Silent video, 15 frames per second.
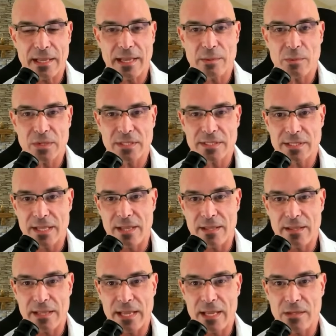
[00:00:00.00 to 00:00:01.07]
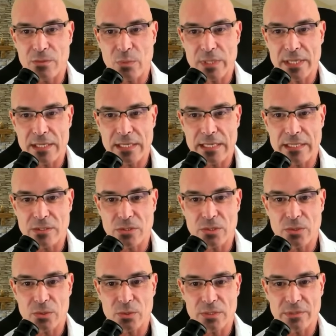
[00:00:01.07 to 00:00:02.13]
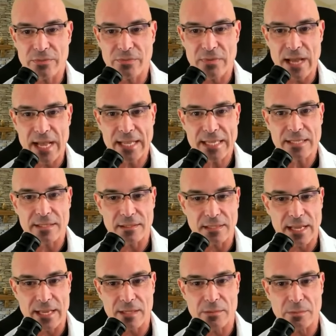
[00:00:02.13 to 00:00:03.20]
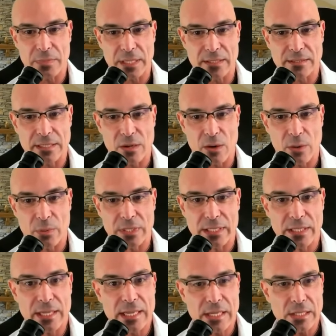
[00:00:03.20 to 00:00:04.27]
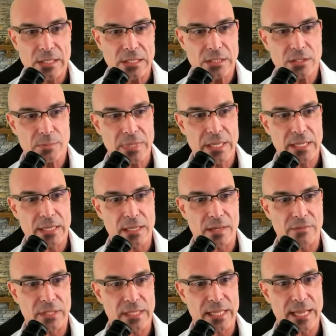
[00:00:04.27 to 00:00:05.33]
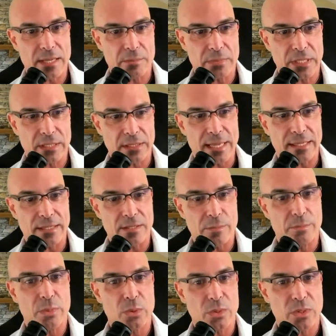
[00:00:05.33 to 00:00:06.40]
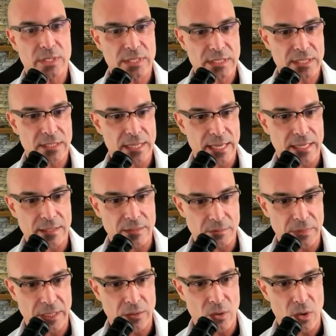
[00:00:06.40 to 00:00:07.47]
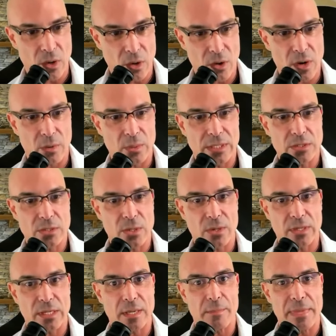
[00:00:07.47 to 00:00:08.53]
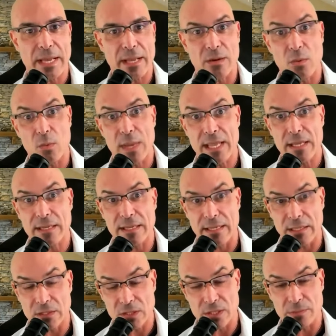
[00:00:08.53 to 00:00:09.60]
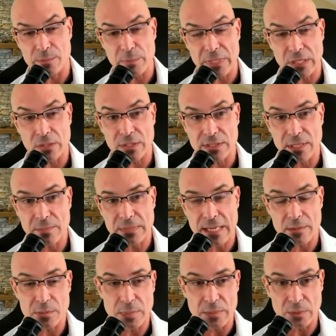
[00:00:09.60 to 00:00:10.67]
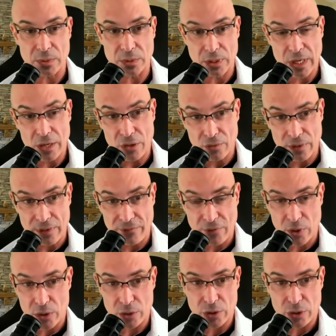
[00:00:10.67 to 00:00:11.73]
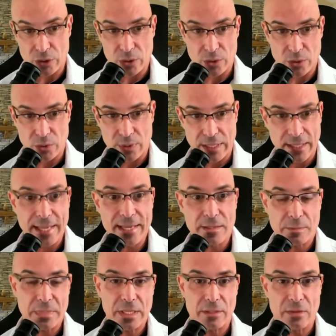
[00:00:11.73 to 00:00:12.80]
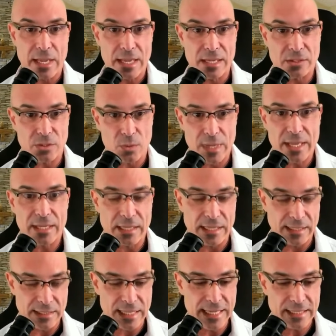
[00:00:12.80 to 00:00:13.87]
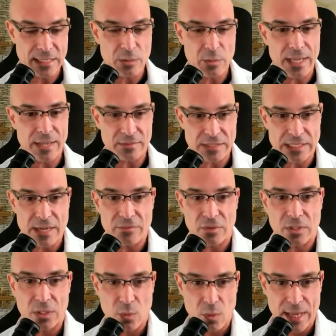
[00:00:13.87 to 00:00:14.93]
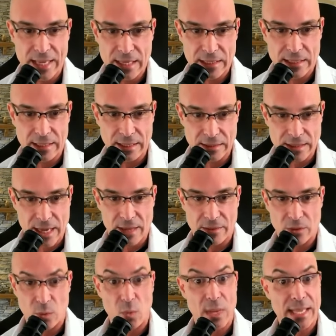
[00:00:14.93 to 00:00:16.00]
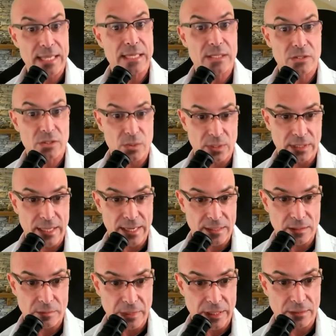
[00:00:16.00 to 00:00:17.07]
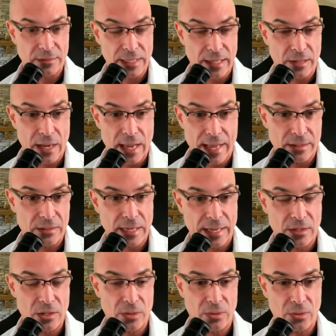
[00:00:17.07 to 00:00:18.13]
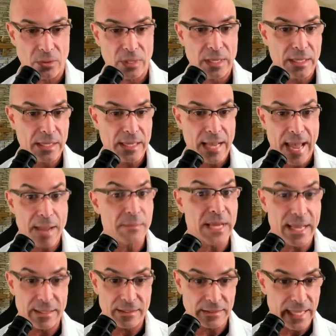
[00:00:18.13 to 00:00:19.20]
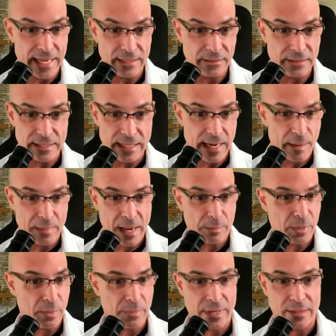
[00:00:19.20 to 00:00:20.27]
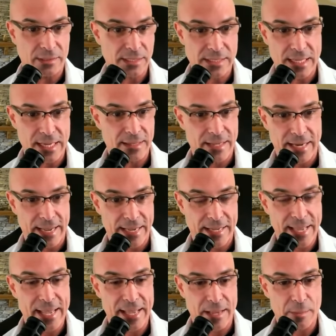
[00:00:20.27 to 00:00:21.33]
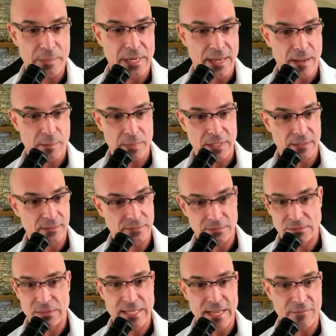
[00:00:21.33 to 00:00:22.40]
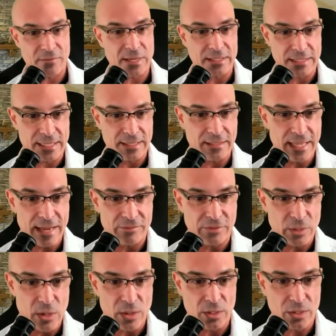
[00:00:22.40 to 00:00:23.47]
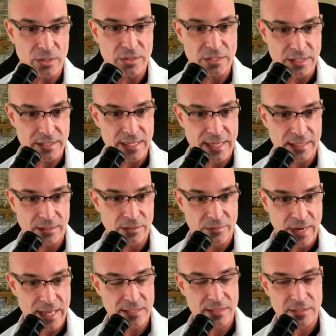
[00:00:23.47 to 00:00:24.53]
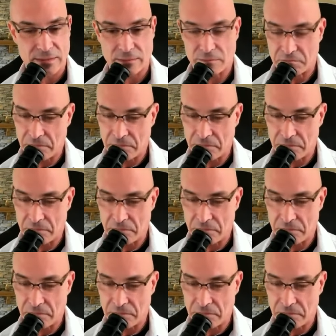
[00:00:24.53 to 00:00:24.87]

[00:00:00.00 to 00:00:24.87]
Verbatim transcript: I would say that we need to define enlightenment, and are we? Ah. Speaking of enlightenment, like the Buddha's enlightenment, or are we talking about awakenings? Because because sometimes people refer to enlightenment as awakenings. And I think we have several awakenings on the way to enlightenment. Uh, I, I know I'm not enlightened and I'm not prepared to say that I am. And I'm a, definitely a life longer, just like the rest.